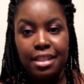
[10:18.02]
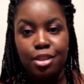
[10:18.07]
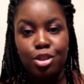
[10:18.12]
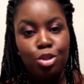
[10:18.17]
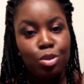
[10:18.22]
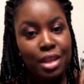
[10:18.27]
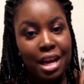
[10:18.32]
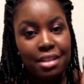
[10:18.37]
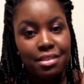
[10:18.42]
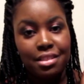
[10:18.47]

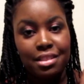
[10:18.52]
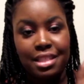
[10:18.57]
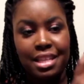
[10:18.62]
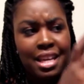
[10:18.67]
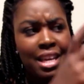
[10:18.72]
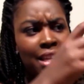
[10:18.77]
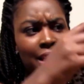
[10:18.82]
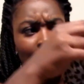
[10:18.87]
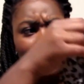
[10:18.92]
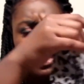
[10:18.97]

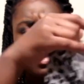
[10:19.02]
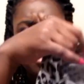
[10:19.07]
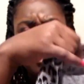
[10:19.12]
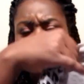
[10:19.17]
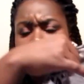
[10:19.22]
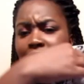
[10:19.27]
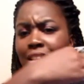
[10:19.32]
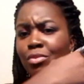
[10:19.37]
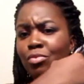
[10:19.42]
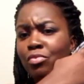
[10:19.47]
2010, and it's
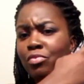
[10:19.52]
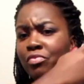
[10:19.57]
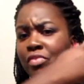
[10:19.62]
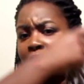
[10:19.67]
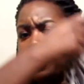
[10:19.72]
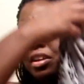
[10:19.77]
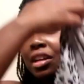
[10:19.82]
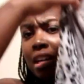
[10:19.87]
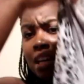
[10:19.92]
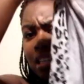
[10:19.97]
still in
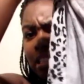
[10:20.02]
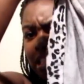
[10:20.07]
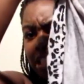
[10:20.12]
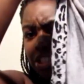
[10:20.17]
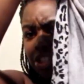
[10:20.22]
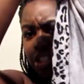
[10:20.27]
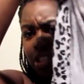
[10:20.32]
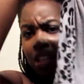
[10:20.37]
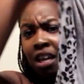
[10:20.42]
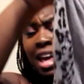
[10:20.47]
very good
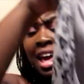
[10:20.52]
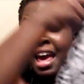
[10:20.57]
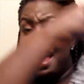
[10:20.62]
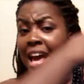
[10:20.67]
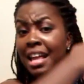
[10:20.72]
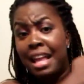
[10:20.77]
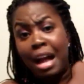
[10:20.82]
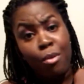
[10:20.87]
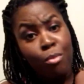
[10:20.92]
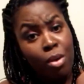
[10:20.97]
condition.
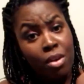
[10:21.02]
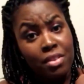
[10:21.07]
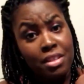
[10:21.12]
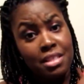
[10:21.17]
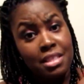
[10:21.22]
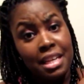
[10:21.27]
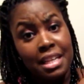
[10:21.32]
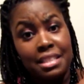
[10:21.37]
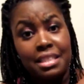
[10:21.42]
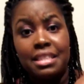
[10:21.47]
And I wore
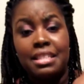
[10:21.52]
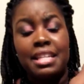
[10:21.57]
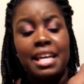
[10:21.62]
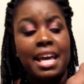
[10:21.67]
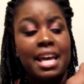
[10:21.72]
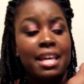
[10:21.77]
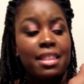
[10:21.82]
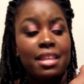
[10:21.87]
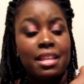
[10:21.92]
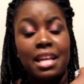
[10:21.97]
this thing to
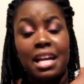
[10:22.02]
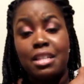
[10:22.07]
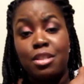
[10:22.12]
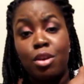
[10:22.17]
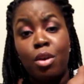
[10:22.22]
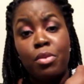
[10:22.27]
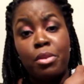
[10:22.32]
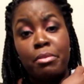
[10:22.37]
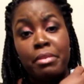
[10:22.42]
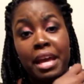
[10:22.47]
death, and I
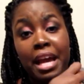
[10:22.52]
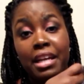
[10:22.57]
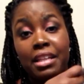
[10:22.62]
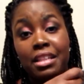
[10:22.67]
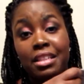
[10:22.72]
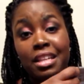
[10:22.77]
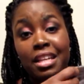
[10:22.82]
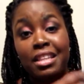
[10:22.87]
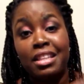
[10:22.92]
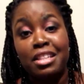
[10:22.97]
told them
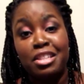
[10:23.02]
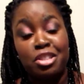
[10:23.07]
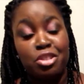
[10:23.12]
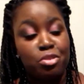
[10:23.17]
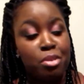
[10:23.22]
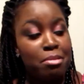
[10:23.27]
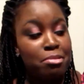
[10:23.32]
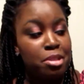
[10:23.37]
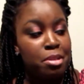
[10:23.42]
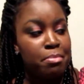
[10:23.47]
that in the
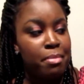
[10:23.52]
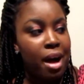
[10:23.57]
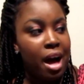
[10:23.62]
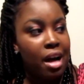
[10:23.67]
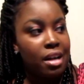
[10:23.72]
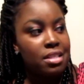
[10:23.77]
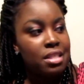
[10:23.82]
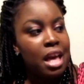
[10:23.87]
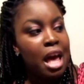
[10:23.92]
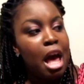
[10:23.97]
description
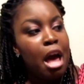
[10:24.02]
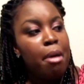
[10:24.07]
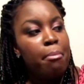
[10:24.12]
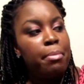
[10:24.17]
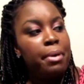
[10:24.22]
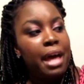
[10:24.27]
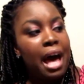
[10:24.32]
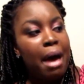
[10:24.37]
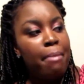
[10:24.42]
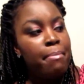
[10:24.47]
box.
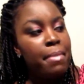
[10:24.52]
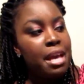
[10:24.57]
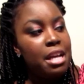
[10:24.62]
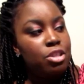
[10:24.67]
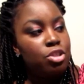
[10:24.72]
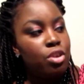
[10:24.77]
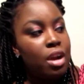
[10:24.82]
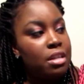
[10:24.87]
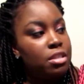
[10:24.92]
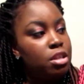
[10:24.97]
But I
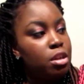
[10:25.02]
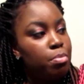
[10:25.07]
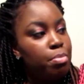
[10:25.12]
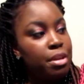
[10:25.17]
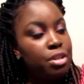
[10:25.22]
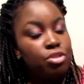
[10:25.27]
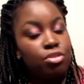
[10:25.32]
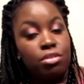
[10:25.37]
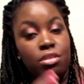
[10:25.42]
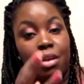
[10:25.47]
made sure I took
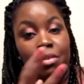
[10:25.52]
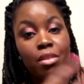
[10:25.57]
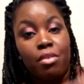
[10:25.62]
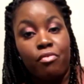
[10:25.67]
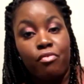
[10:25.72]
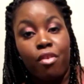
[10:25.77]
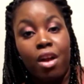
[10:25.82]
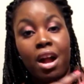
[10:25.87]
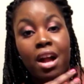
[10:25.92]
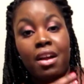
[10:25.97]
pictures of the
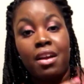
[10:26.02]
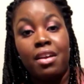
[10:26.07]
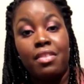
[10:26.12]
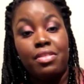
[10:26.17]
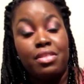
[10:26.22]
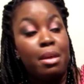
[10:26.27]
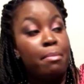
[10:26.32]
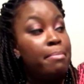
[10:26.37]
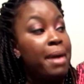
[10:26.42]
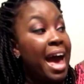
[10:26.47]
front,
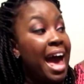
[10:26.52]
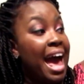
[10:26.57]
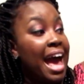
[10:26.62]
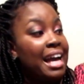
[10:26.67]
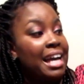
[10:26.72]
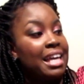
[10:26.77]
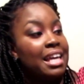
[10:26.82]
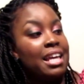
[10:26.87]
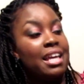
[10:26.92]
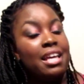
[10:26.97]
the
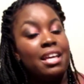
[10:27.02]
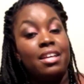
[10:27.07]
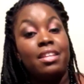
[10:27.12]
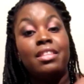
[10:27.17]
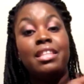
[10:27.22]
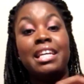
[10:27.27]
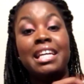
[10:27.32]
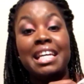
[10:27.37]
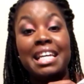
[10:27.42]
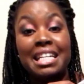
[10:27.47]
back,
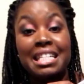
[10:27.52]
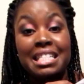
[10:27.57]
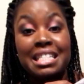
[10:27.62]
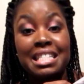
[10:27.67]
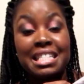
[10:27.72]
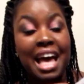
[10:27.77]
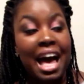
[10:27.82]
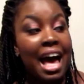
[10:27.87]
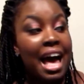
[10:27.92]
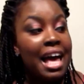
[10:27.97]
the
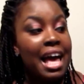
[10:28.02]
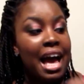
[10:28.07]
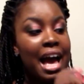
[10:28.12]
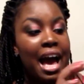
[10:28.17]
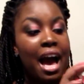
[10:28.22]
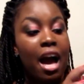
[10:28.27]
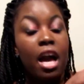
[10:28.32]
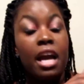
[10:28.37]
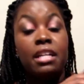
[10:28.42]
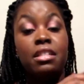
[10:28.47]
inside,
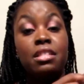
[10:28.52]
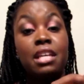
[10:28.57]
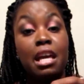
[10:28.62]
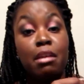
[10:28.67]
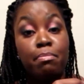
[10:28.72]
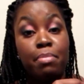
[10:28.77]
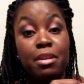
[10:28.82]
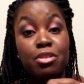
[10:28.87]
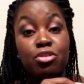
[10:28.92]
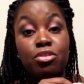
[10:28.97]
and
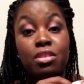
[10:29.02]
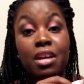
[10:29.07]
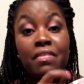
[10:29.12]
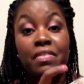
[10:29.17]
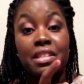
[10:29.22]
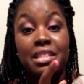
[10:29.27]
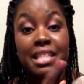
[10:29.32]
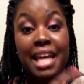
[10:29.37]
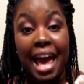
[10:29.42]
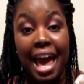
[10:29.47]
take pictures
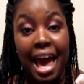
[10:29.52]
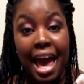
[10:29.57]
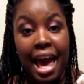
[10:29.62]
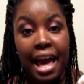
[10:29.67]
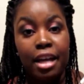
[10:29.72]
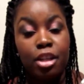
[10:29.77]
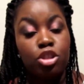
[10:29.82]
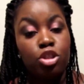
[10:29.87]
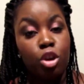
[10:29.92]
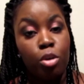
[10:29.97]
of the
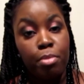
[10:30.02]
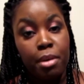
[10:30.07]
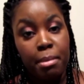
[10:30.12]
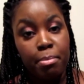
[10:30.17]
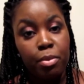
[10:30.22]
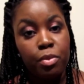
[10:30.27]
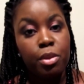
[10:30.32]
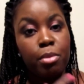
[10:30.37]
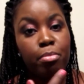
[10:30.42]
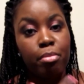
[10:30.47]
tag. Show
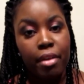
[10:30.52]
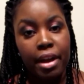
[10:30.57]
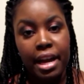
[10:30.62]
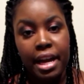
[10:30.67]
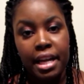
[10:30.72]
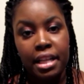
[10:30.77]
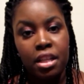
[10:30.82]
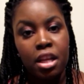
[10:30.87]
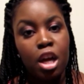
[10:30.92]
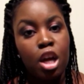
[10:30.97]
people the
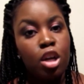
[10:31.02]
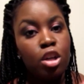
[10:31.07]
brand.